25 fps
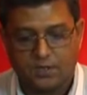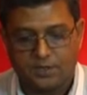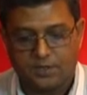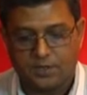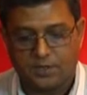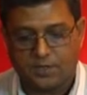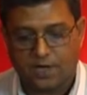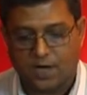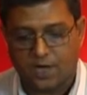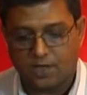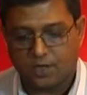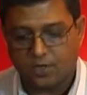
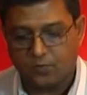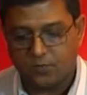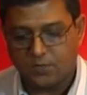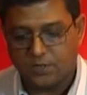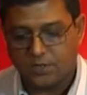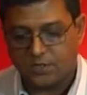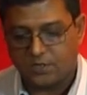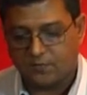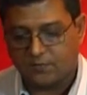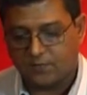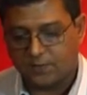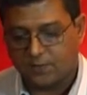The
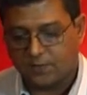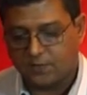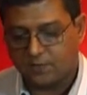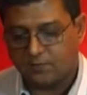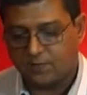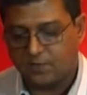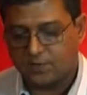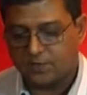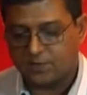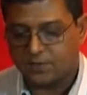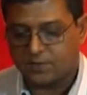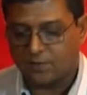curcumin is
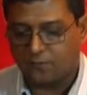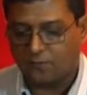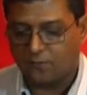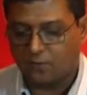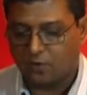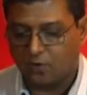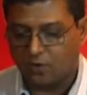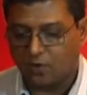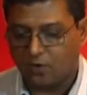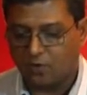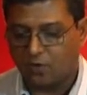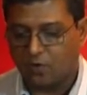effective and safe
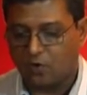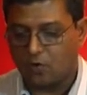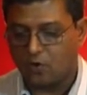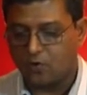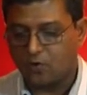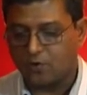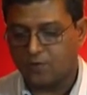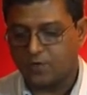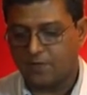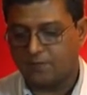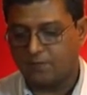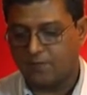for
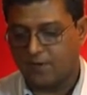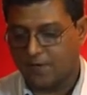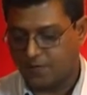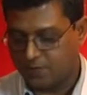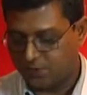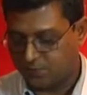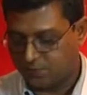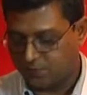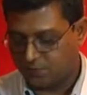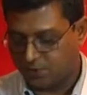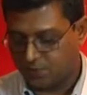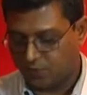long-term
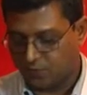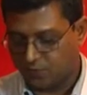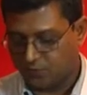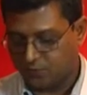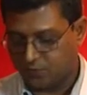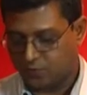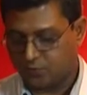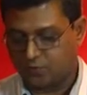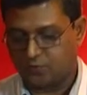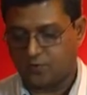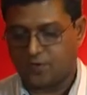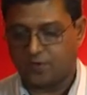management of
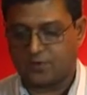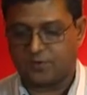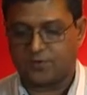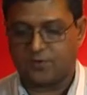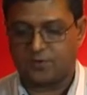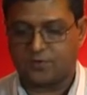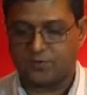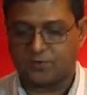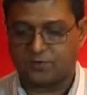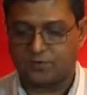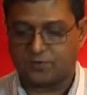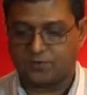
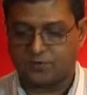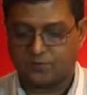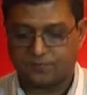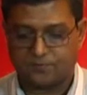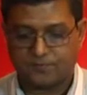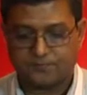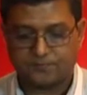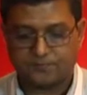osteoarthritis.